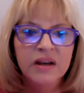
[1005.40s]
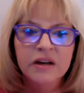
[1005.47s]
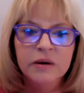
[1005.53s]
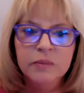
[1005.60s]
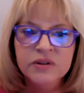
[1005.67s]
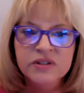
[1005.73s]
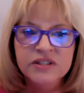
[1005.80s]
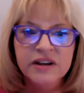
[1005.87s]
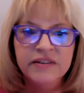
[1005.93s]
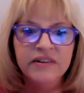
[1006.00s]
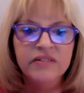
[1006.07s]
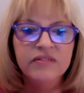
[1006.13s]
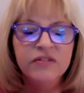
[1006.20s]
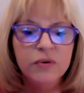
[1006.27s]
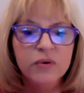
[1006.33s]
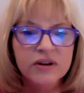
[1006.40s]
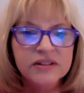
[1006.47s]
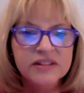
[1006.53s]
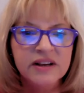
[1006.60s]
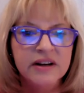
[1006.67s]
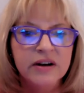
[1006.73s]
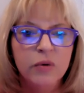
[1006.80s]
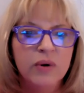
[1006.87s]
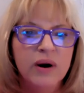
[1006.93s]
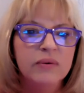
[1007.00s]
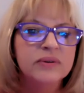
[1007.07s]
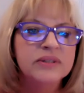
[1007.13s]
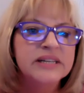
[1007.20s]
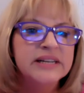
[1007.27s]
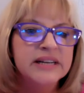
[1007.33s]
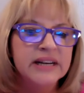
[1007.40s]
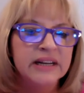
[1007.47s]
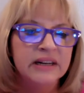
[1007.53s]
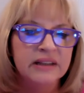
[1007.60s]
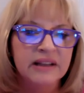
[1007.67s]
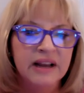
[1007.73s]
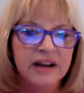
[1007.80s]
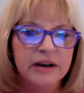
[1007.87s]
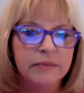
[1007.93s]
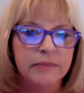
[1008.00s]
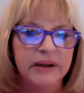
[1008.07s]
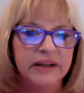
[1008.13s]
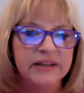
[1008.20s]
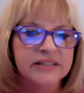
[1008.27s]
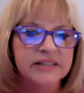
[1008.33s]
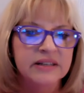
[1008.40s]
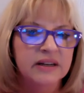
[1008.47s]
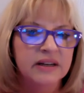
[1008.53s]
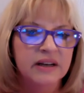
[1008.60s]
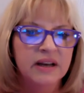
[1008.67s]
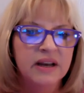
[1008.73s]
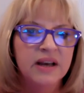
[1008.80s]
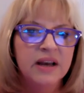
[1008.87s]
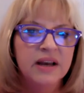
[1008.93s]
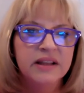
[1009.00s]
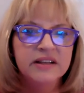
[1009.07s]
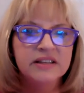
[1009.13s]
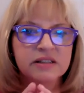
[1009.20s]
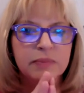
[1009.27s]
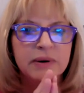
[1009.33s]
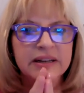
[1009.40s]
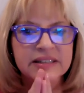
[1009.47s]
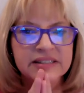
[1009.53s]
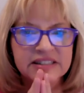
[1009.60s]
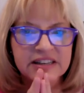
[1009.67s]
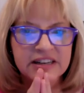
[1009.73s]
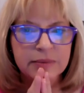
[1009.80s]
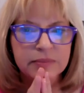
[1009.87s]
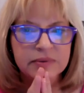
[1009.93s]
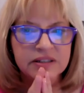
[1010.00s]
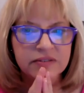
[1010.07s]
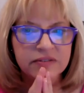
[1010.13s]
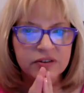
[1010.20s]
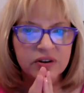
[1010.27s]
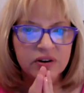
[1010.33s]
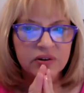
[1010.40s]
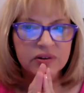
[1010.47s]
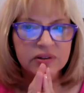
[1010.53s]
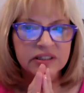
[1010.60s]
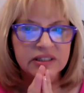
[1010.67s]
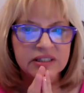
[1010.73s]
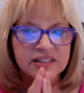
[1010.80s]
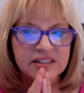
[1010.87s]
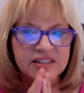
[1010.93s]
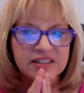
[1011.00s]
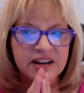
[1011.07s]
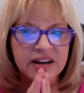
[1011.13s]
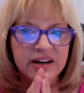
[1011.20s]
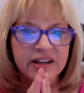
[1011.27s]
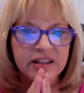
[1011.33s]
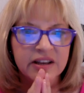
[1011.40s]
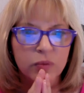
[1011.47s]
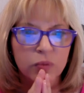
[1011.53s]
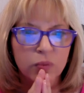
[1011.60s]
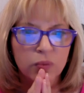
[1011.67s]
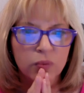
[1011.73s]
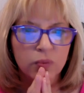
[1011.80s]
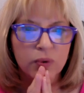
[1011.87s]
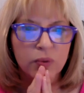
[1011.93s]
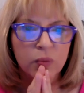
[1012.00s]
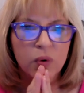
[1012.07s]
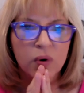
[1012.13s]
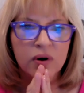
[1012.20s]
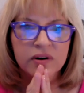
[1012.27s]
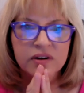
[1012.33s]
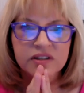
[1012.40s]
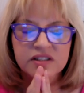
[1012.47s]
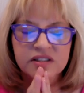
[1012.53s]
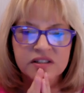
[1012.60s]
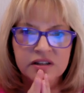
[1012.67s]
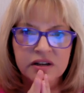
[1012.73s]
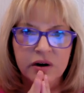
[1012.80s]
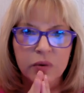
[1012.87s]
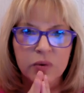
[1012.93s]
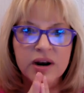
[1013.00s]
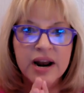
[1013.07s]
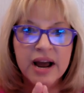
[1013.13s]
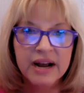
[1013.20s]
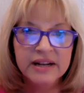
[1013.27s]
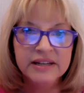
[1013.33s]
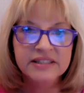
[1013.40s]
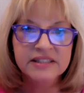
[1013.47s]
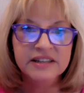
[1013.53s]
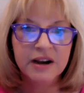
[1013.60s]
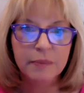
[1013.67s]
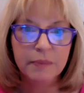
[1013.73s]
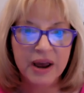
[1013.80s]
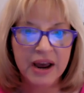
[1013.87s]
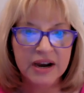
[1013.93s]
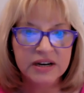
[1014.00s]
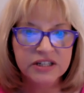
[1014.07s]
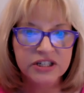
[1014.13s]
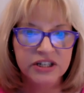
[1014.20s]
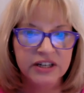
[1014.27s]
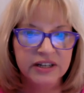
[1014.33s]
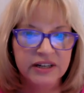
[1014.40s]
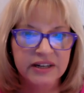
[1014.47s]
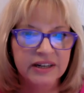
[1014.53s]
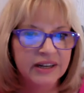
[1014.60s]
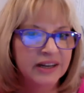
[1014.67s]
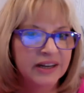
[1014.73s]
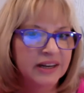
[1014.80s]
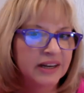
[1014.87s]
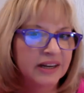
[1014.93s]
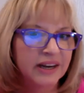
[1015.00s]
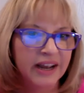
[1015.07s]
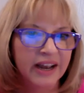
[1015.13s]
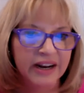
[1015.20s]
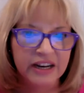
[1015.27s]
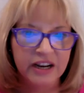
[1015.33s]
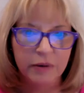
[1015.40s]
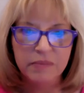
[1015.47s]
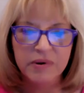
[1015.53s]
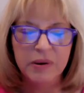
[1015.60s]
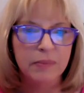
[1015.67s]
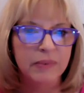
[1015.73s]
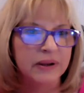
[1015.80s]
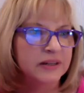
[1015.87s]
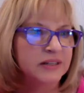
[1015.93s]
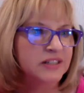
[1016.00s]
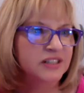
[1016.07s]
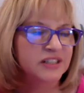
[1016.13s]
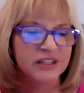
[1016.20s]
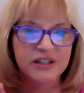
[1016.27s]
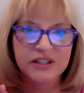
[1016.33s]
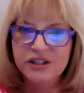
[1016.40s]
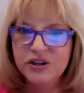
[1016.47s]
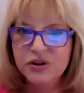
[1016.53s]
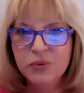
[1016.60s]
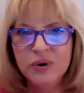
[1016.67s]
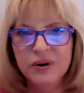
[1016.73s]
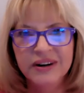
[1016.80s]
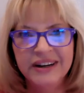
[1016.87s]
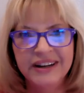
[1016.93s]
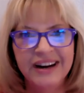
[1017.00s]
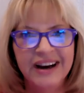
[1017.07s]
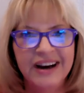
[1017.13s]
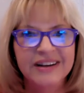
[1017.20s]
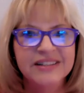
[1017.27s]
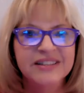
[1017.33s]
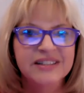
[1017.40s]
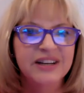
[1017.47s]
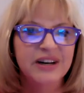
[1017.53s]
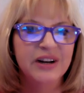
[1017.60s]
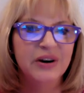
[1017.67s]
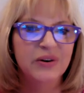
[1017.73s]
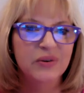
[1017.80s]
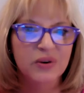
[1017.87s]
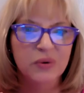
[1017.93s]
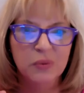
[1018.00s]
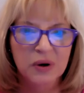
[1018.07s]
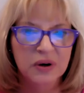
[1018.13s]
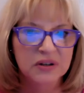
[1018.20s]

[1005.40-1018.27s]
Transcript: Number 7, focus on grounding and alignment. This might seem difficult in a society that rewards, nonstop action and commitments, the doer in us, the